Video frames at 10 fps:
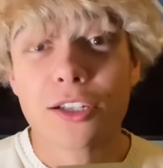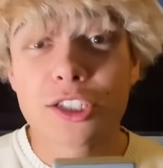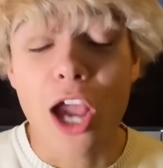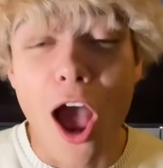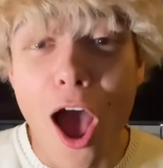
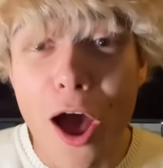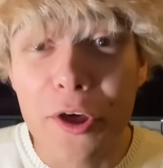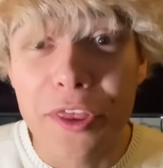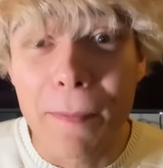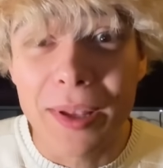
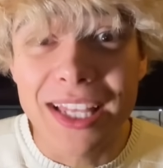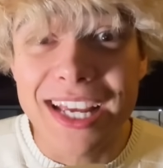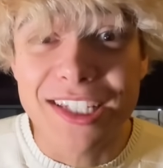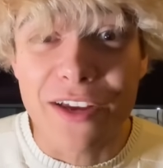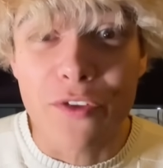call the
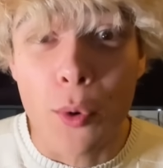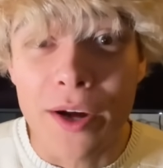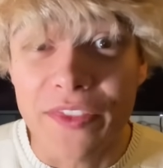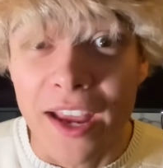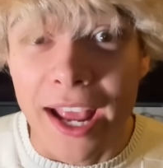police if you
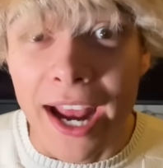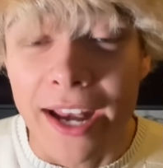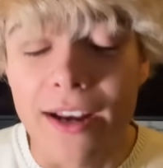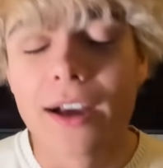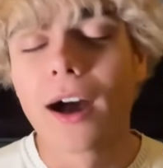were
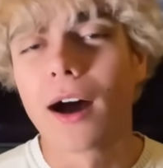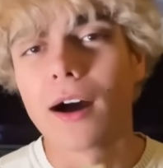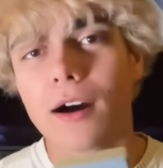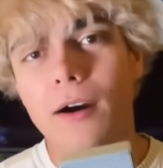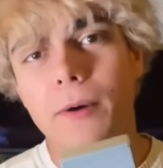thinking.
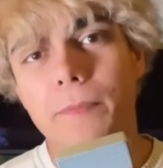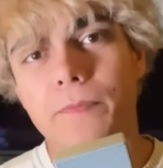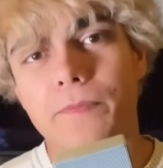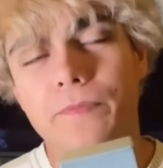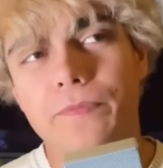
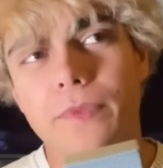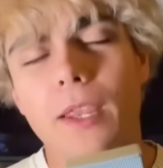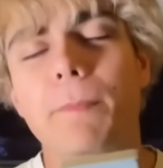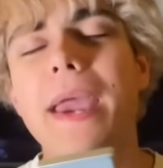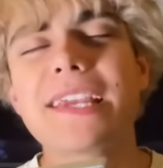
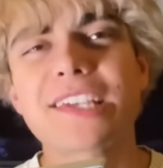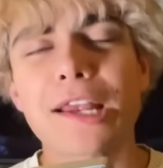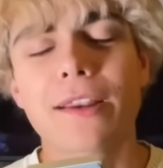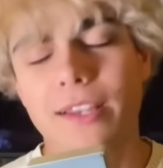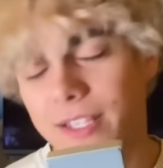
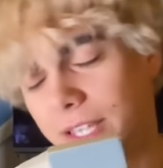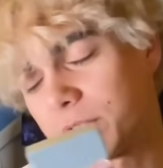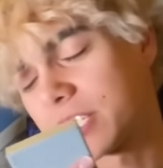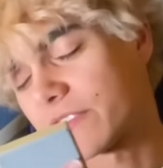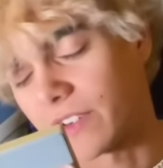It
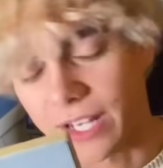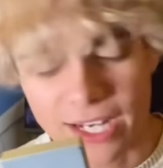was just funny, and